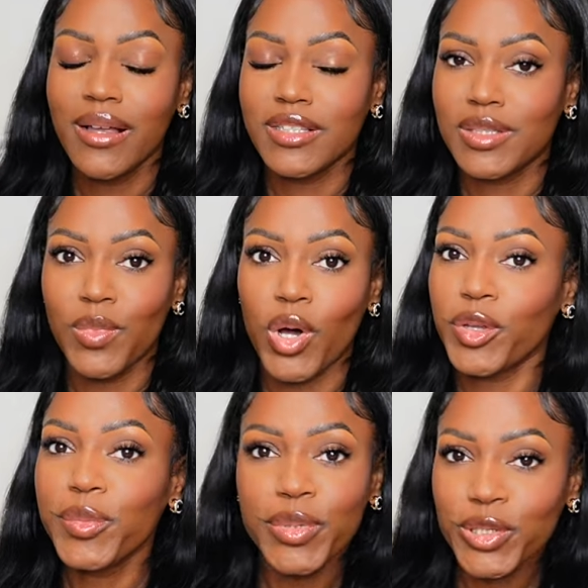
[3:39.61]

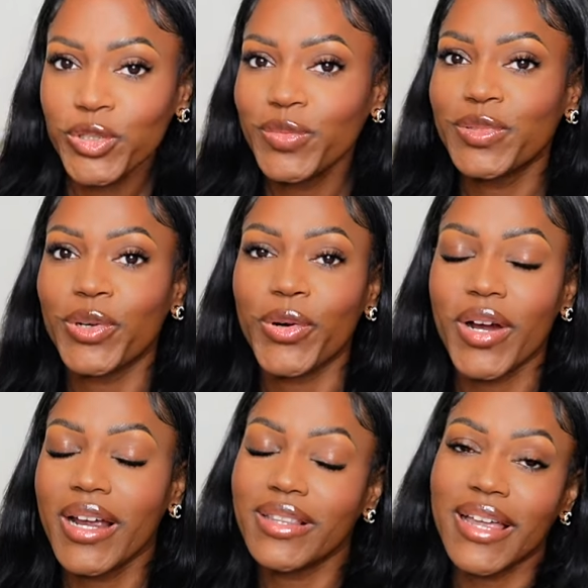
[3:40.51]
smaller boobs
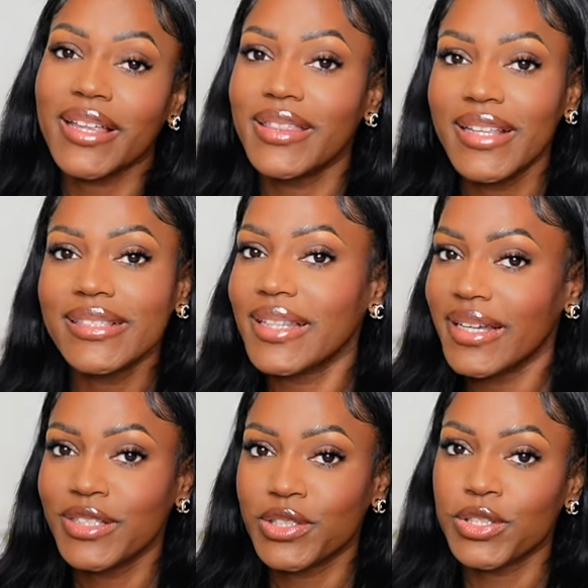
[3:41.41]
or like these things.